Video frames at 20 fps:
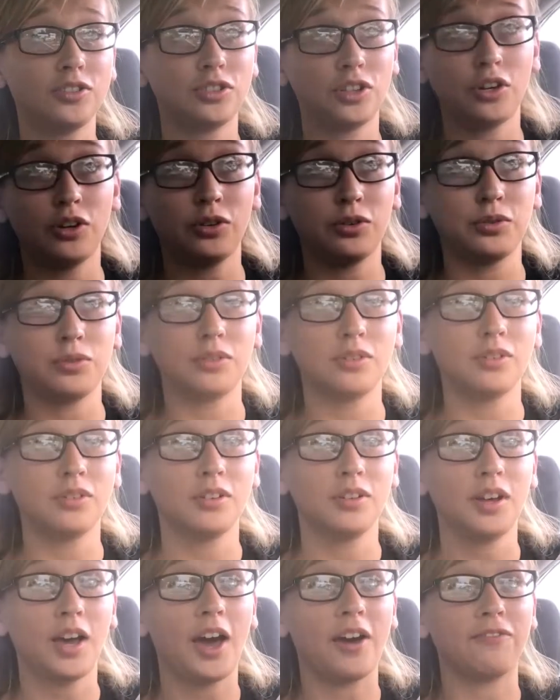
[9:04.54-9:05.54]
its own
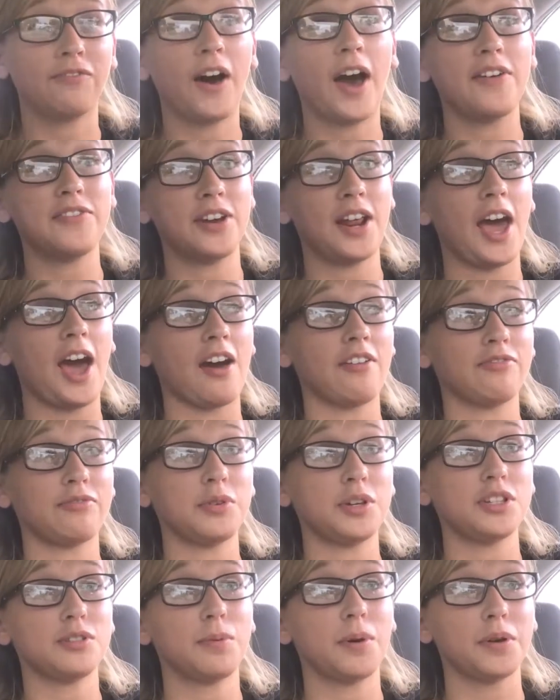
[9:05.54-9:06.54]
at 5.5
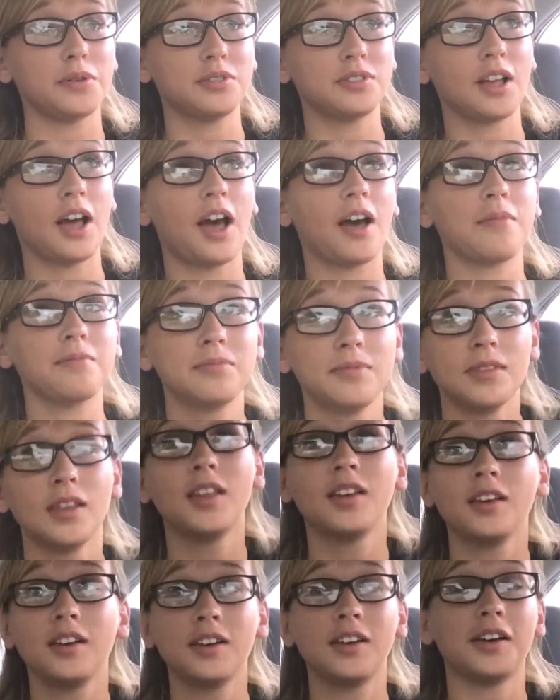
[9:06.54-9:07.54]
weeks post-op,
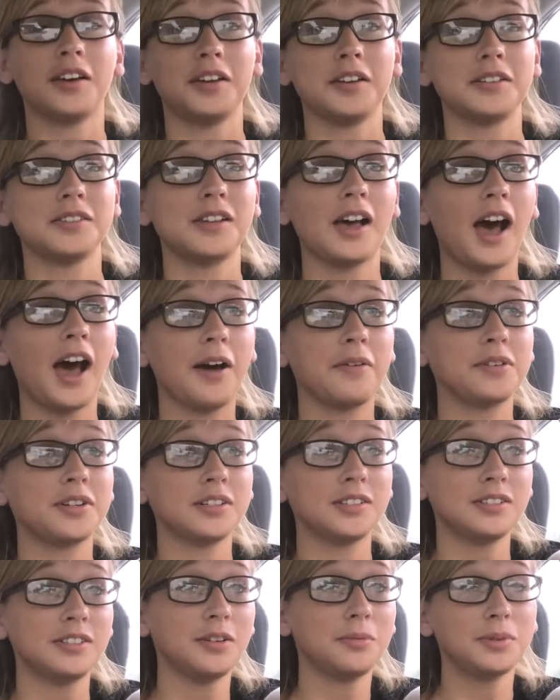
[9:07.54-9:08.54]
because I would
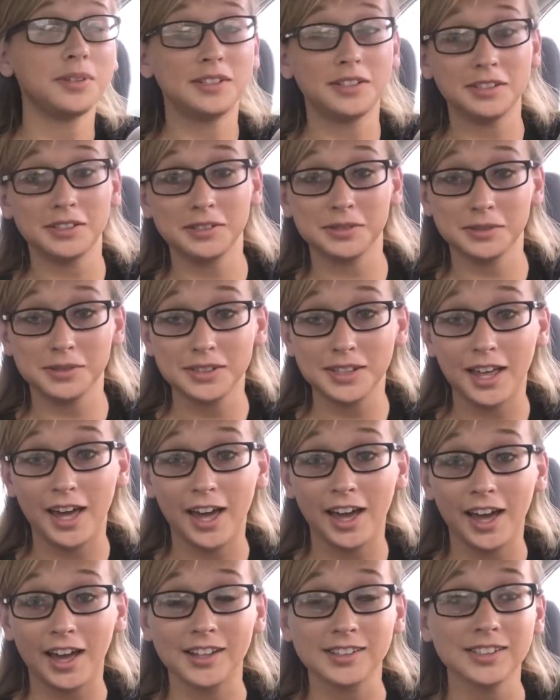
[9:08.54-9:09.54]
have still been dealing with
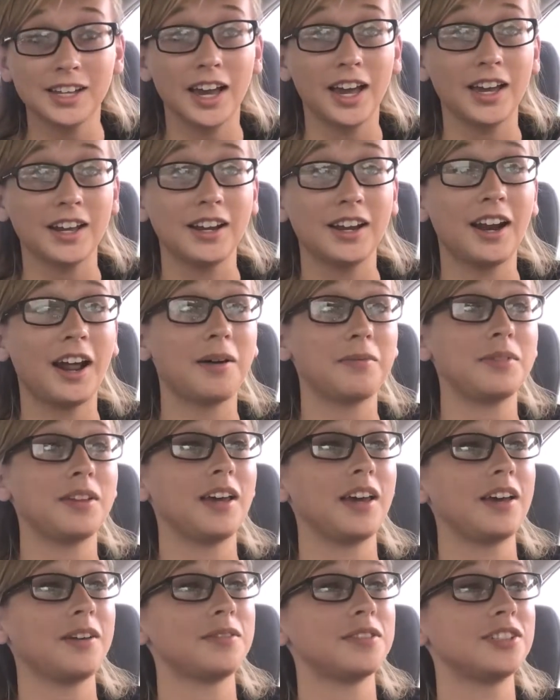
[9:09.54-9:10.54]
that at 10. And I'm
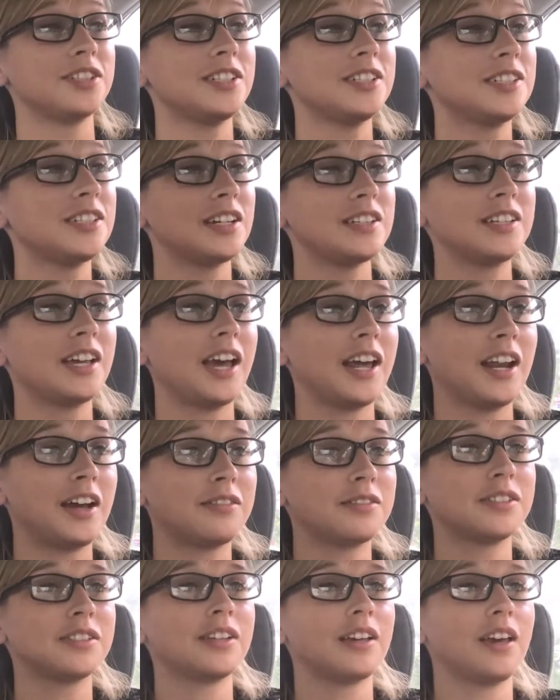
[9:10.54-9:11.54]
like, when she said 10,
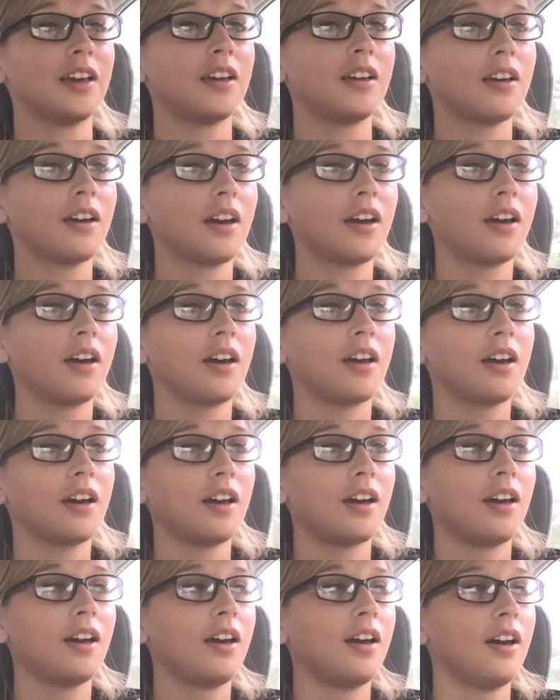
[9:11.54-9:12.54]
I was like,
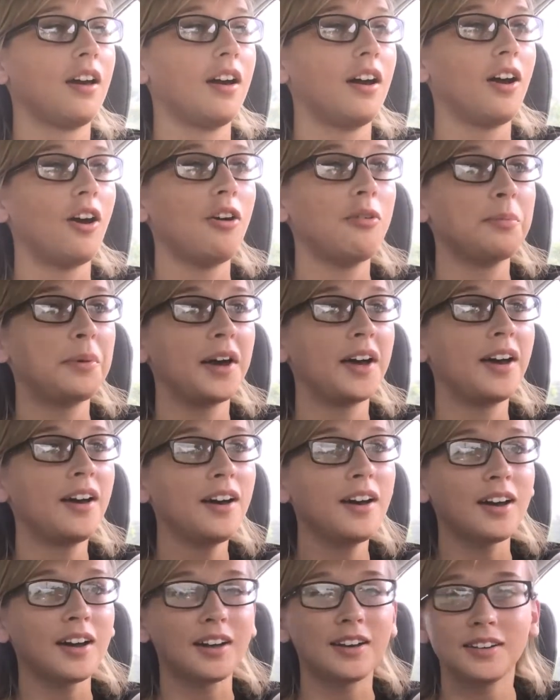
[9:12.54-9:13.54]
oh my
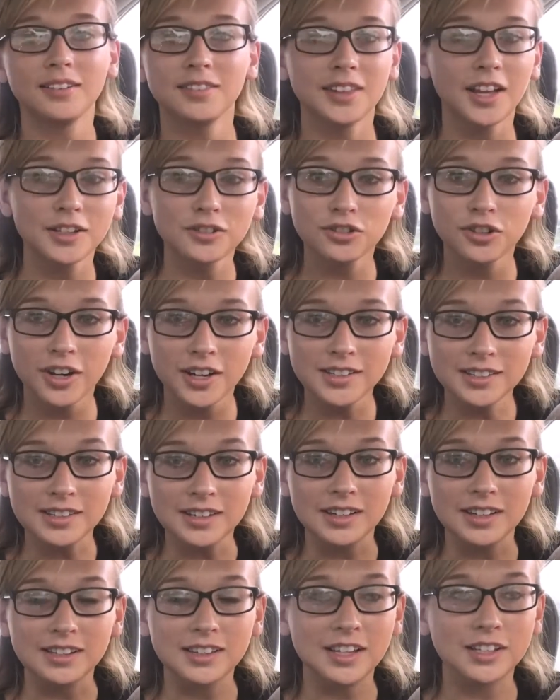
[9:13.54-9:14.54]
God, that's
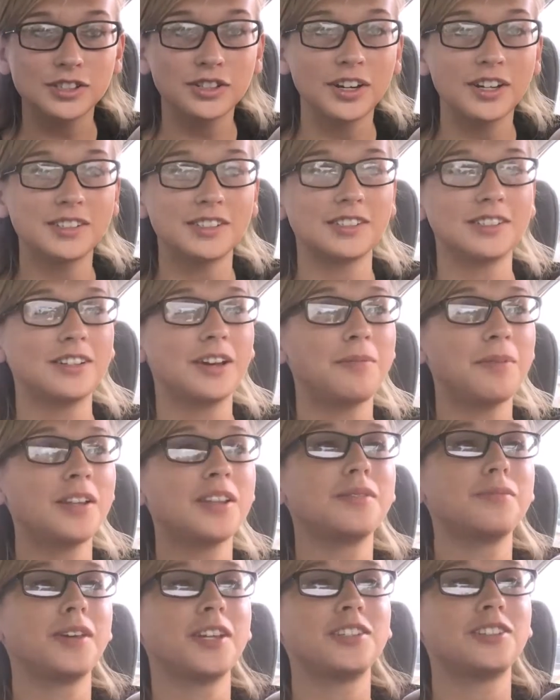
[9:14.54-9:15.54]
crazy. So I
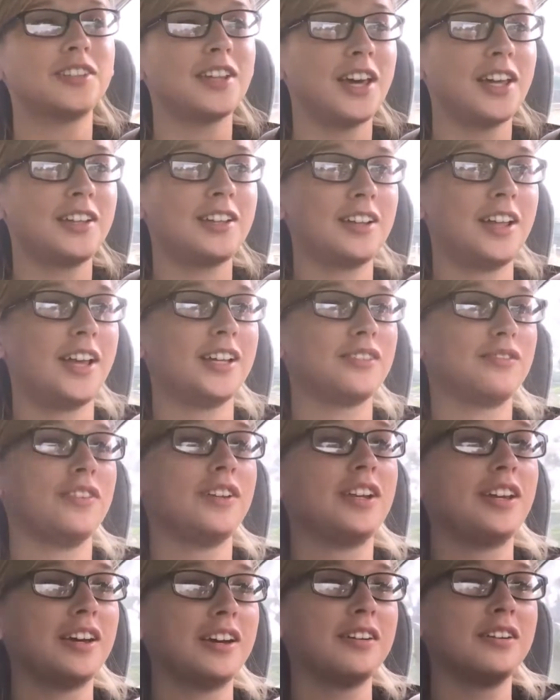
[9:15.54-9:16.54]
meant to mention that in the last
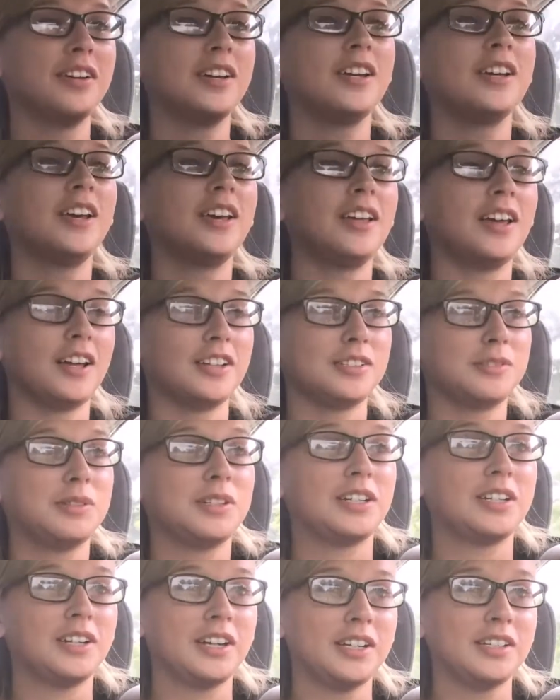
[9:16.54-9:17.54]
video. That's
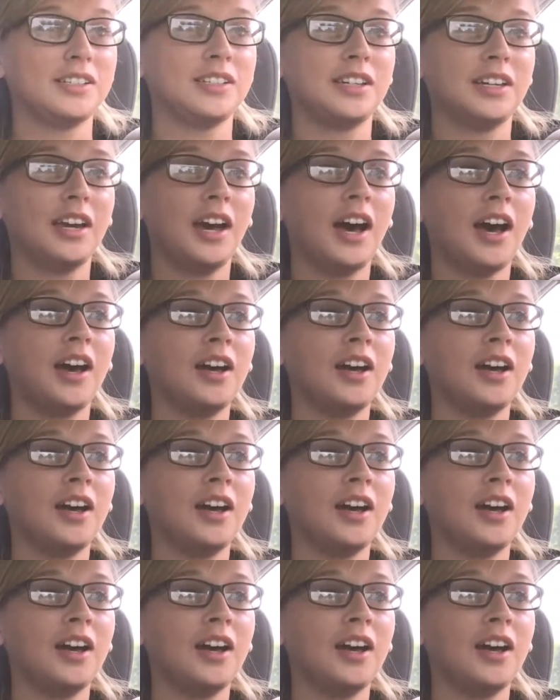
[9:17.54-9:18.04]
pretty crazy.